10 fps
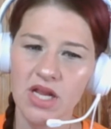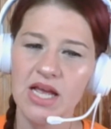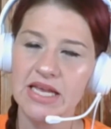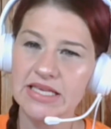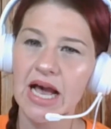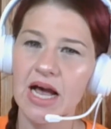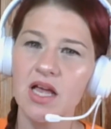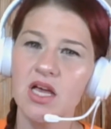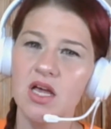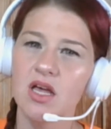Yeah.
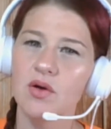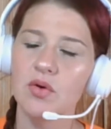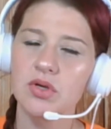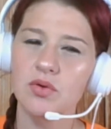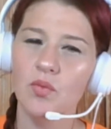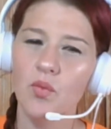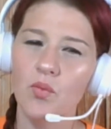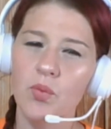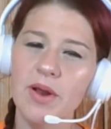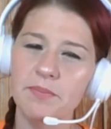
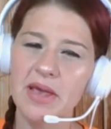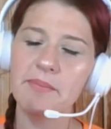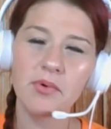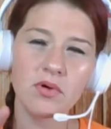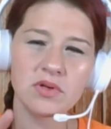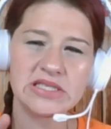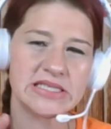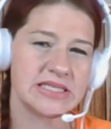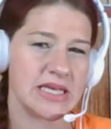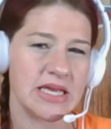When people
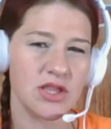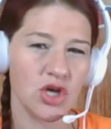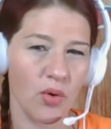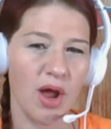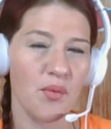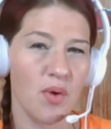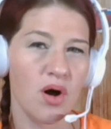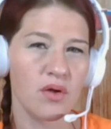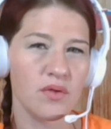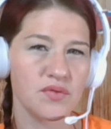see the Great
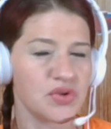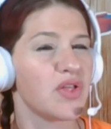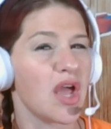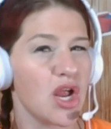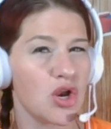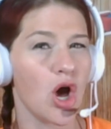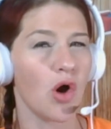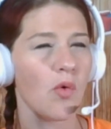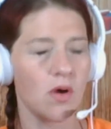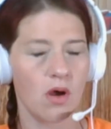Wall, do they
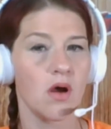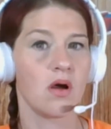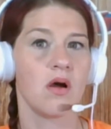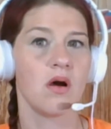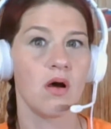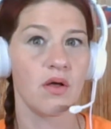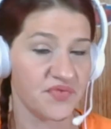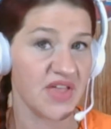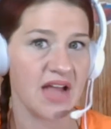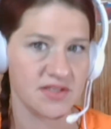know
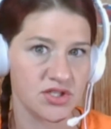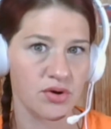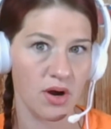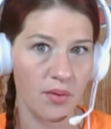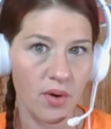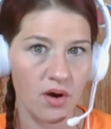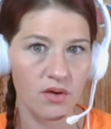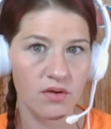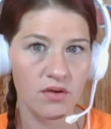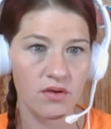that's the Great Wall?
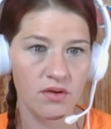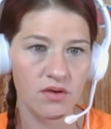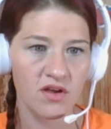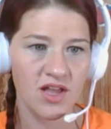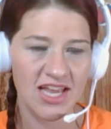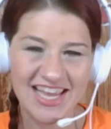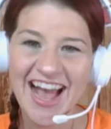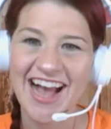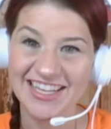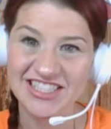Yeah,
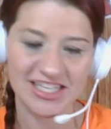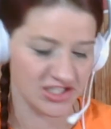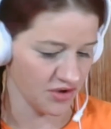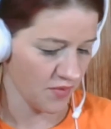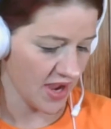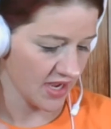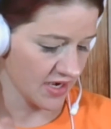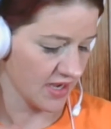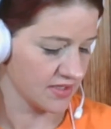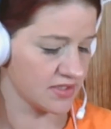it's easily
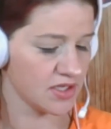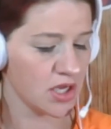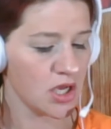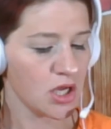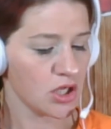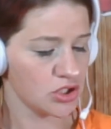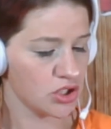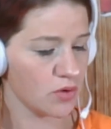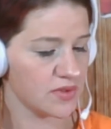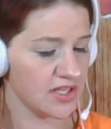recognized.
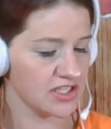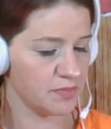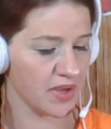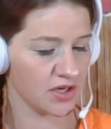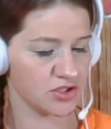So this picture